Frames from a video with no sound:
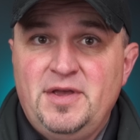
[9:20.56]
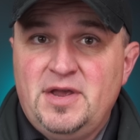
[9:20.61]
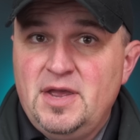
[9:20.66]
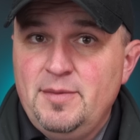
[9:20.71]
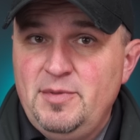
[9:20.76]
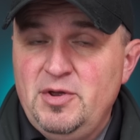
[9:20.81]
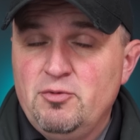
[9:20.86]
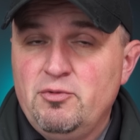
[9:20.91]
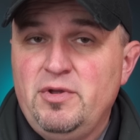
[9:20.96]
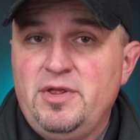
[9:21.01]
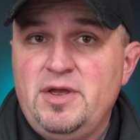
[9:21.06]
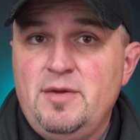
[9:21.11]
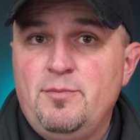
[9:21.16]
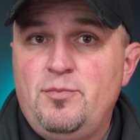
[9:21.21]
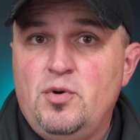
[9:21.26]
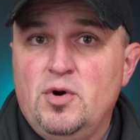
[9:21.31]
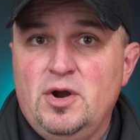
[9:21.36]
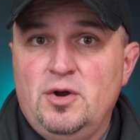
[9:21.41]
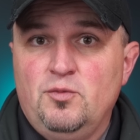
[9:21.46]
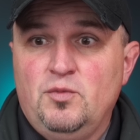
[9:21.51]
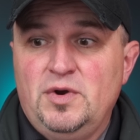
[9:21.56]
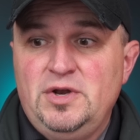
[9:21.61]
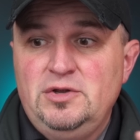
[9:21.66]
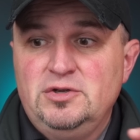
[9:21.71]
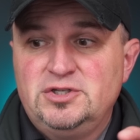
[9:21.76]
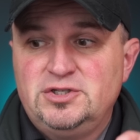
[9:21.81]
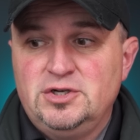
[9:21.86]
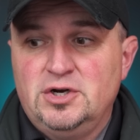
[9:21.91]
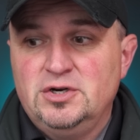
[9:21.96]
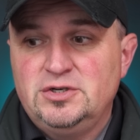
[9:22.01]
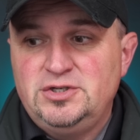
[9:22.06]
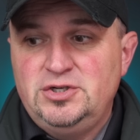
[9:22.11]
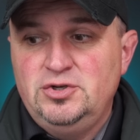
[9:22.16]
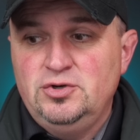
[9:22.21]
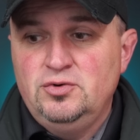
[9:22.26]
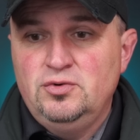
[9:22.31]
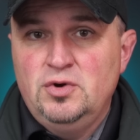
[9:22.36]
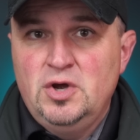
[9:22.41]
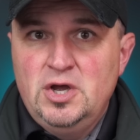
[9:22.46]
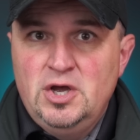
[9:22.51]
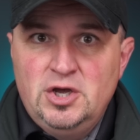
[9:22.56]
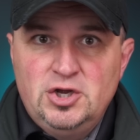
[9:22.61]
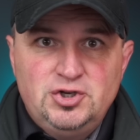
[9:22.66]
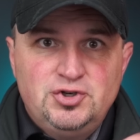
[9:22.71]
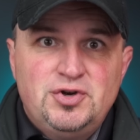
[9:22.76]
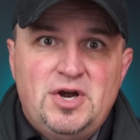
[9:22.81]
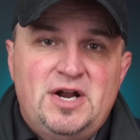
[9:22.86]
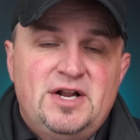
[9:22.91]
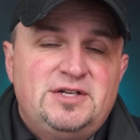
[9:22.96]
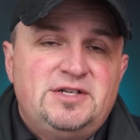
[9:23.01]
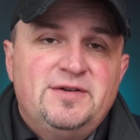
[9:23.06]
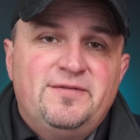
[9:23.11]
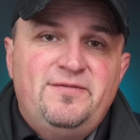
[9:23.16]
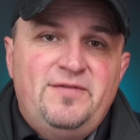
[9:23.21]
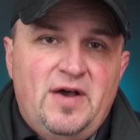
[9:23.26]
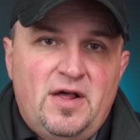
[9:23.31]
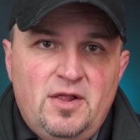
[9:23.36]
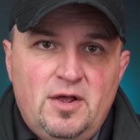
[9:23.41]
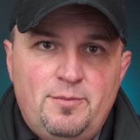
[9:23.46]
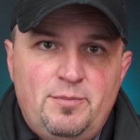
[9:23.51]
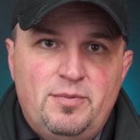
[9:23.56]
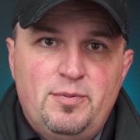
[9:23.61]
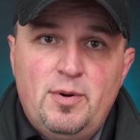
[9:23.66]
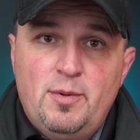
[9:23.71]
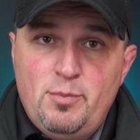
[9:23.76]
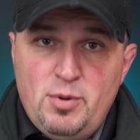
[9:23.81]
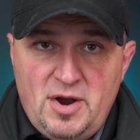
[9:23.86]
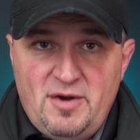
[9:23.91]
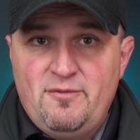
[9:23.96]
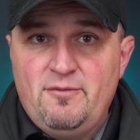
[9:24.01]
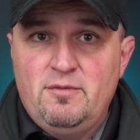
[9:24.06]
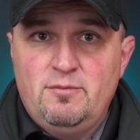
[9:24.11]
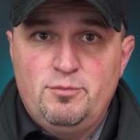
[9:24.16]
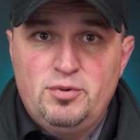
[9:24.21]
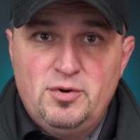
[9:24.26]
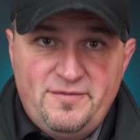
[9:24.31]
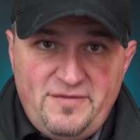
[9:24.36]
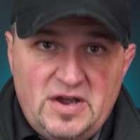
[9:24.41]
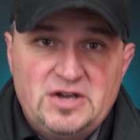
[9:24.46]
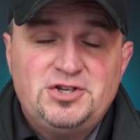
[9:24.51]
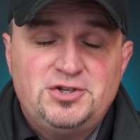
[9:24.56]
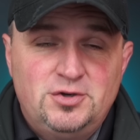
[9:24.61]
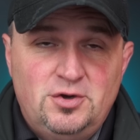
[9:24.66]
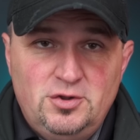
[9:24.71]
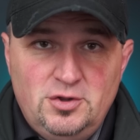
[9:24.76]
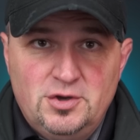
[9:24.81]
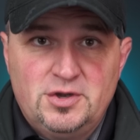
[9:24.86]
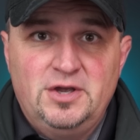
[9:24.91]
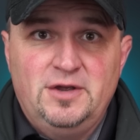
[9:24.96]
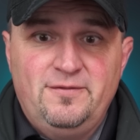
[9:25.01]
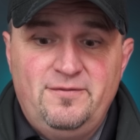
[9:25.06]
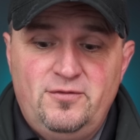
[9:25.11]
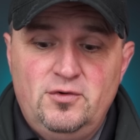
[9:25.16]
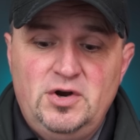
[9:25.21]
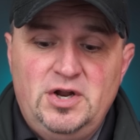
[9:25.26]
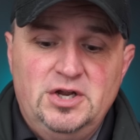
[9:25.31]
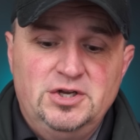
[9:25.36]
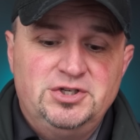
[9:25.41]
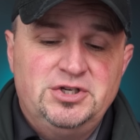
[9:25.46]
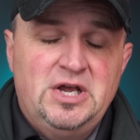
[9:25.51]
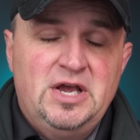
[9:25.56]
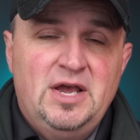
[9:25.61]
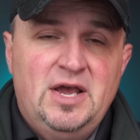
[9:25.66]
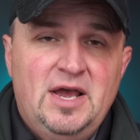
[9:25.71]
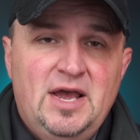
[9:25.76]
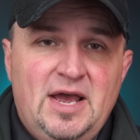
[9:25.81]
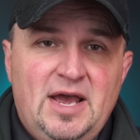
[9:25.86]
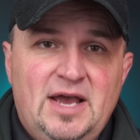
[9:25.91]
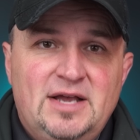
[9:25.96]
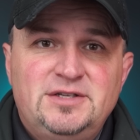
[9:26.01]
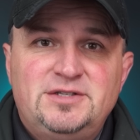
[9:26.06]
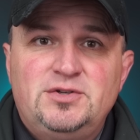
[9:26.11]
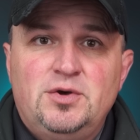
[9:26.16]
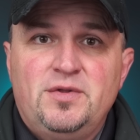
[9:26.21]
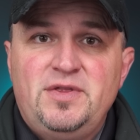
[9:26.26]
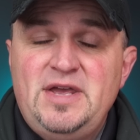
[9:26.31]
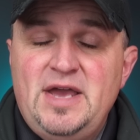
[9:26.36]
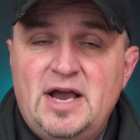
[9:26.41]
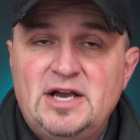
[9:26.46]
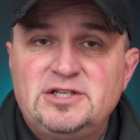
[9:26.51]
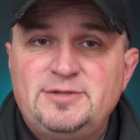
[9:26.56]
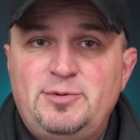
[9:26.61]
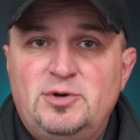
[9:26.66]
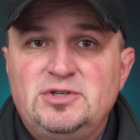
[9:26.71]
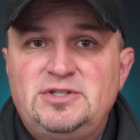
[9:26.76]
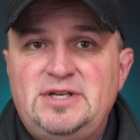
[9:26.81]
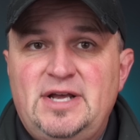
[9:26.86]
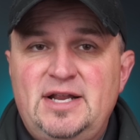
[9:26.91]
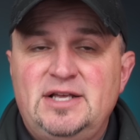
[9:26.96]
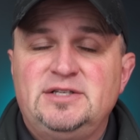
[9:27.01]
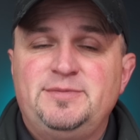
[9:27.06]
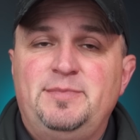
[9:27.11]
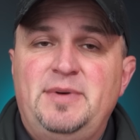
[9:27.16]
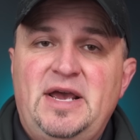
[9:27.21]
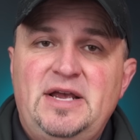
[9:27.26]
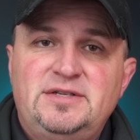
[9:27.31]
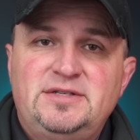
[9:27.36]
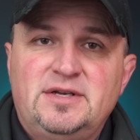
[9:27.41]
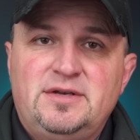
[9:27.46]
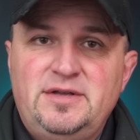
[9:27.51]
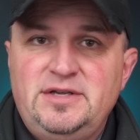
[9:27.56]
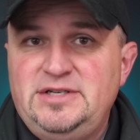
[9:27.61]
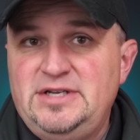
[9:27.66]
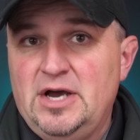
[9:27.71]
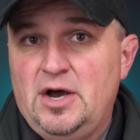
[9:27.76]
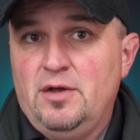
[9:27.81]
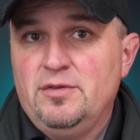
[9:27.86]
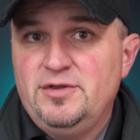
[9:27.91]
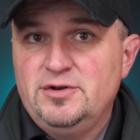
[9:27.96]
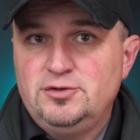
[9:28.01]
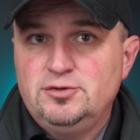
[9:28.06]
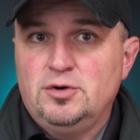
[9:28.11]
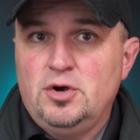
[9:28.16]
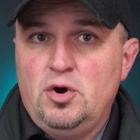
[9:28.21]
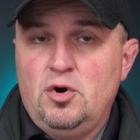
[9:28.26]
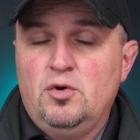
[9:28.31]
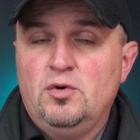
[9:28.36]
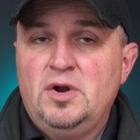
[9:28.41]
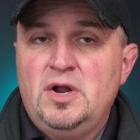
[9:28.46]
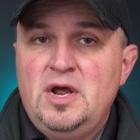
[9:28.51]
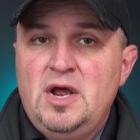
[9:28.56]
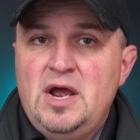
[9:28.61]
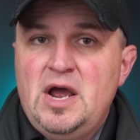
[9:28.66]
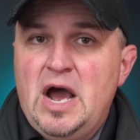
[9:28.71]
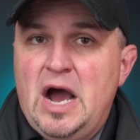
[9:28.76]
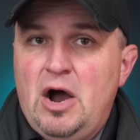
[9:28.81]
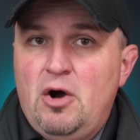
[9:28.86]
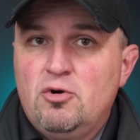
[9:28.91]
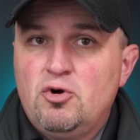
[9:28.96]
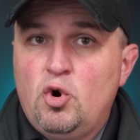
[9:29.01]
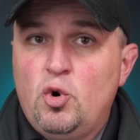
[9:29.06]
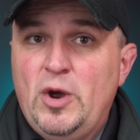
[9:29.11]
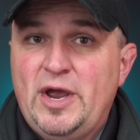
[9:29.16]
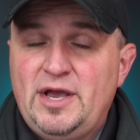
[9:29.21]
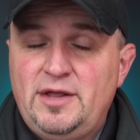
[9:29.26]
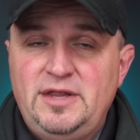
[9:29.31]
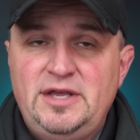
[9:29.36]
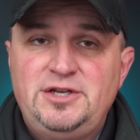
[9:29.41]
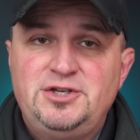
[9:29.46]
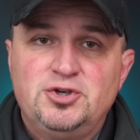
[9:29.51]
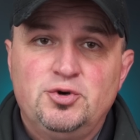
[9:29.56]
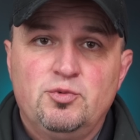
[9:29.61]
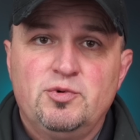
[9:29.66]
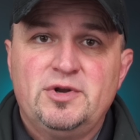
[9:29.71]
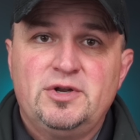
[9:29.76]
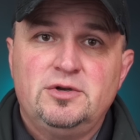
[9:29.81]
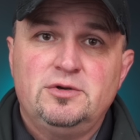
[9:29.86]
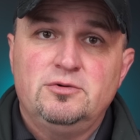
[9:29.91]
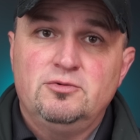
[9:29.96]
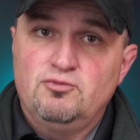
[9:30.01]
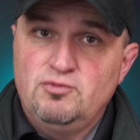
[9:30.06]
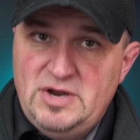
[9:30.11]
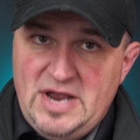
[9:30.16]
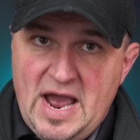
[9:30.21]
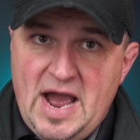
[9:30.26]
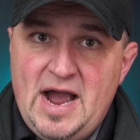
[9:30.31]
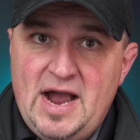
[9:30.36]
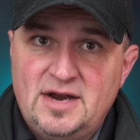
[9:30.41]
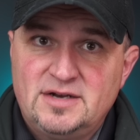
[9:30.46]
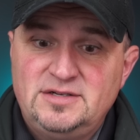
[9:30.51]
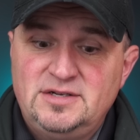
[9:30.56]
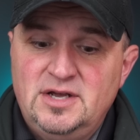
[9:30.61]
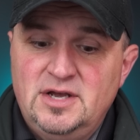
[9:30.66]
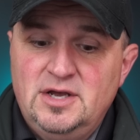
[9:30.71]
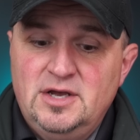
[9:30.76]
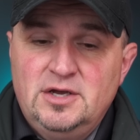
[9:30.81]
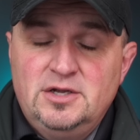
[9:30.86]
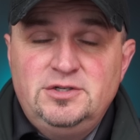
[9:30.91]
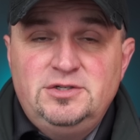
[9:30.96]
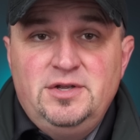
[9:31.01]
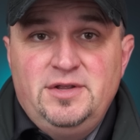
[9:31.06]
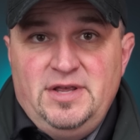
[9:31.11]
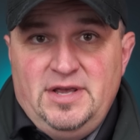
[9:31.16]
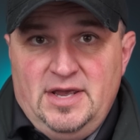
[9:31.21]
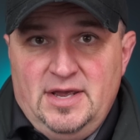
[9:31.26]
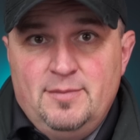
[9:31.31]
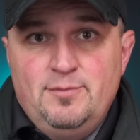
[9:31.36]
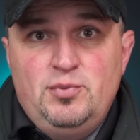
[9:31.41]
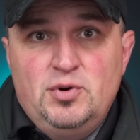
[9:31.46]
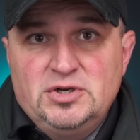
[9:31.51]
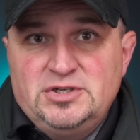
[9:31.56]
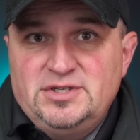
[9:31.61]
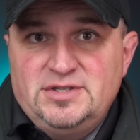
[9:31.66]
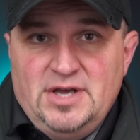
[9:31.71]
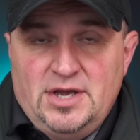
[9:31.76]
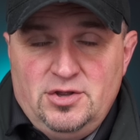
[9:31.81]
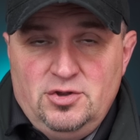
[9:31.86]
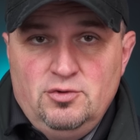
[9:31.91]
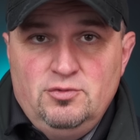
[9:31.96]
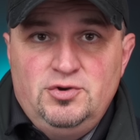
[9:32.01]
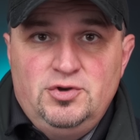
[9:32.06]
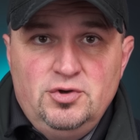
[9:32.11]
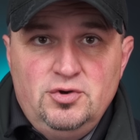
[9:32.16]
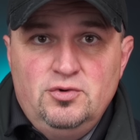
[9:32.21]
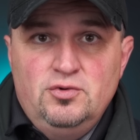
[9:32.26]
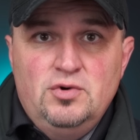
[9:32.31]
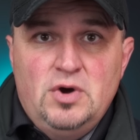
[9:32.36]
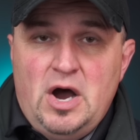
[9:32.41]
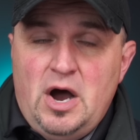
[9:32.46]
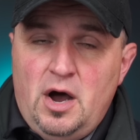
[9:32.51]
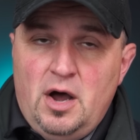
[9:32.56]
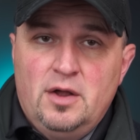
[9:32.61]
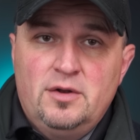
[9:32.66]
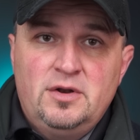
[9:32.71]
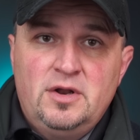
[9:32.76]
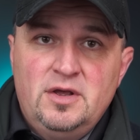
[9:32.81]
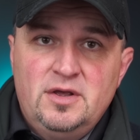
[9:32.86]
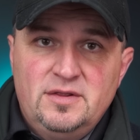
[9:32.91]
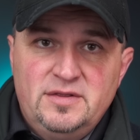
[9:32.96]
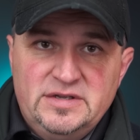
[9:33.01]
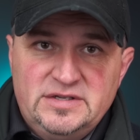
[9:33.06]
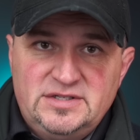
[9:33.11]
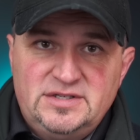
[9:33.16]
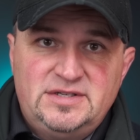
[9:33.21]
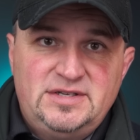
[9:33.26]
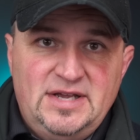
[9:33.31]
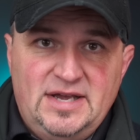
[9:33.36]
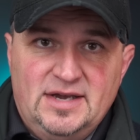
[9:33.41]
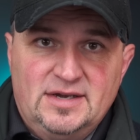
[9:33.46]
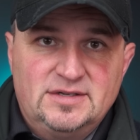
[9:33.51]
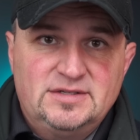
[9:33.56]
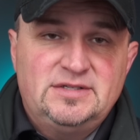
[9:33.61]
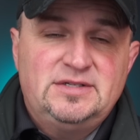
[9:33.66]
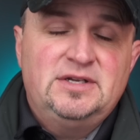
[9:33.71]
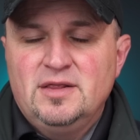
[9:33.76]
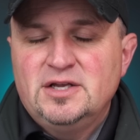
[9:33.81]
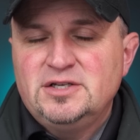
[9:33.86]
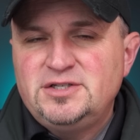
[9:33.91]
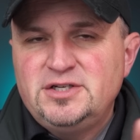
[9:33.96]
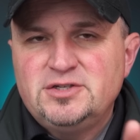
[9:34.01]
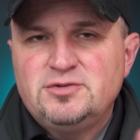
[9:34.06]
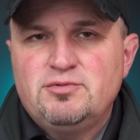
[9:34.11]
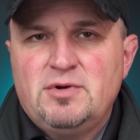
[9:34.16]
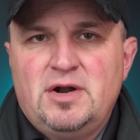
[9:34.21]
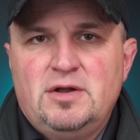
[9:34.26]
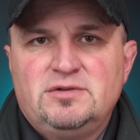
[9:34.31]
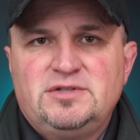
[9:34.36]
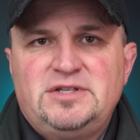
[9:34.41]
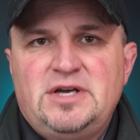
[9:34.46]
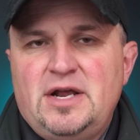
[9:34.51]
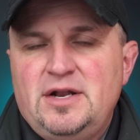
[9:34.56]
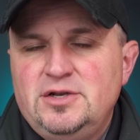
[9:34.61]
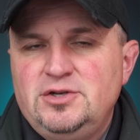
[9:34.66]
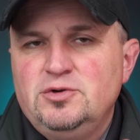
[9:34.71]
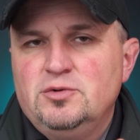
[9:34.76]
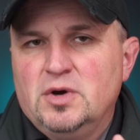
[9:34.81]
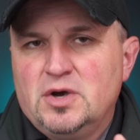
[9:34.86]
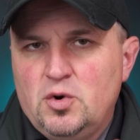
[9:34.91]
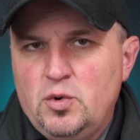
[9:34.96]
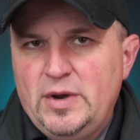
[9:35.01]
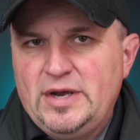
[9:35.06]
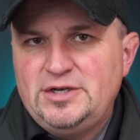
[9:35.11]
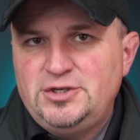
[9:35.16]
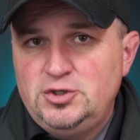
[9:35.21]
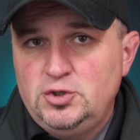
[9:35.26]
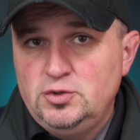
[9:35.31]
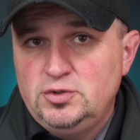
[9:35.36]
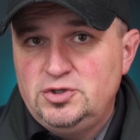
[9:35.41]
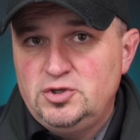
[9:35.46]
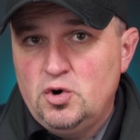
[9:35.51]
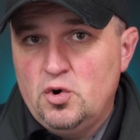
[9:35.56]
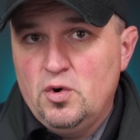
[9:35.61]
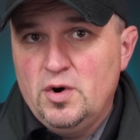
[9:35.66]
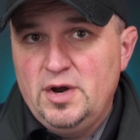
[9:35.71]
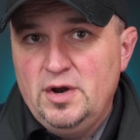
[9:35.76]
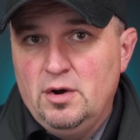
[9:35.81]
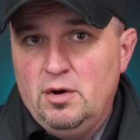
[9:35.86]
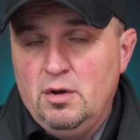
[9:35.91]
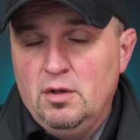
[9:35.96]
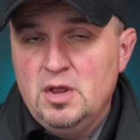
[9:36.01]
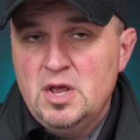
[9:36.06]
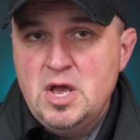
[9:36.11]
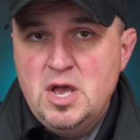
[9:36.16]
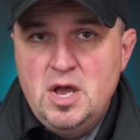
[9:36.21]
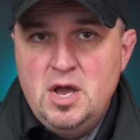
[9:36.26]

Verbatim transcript: they can be really important when you start to try to develop professional looking footage. And so the expo settings basically tell the drone how quickly to re react to the inputs that you do on the sticks. Let's just run outside and do a quick tutorial